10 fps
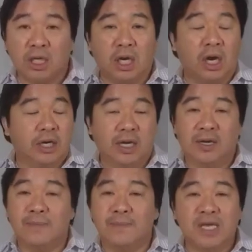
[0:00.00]
on an
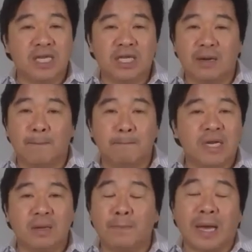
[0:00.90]
immediate,
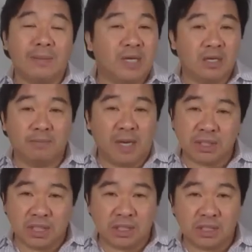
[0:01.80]
minute by minute
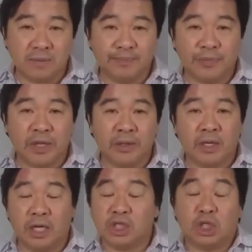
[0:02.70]
basis.
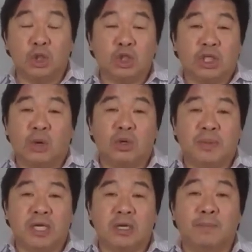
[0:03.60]
A solution that would
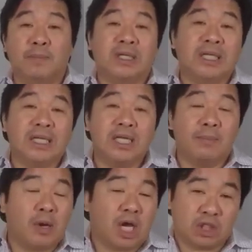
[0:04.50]
be completely
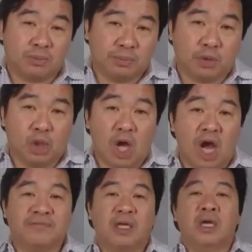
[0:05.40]
impossible to pull
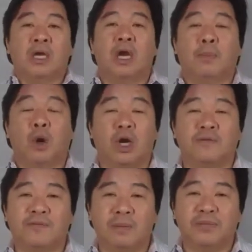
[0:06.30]
off apart
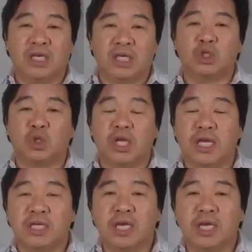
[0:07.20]
from the
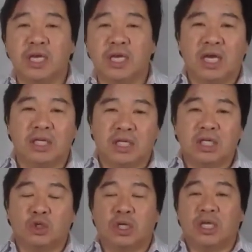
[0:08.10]
internet and
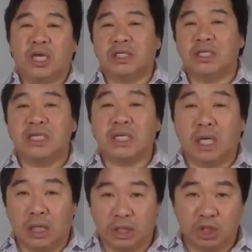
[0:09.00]
interconnected
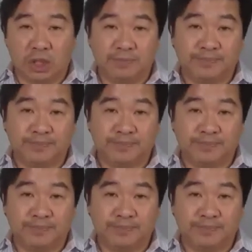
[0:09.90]
technology.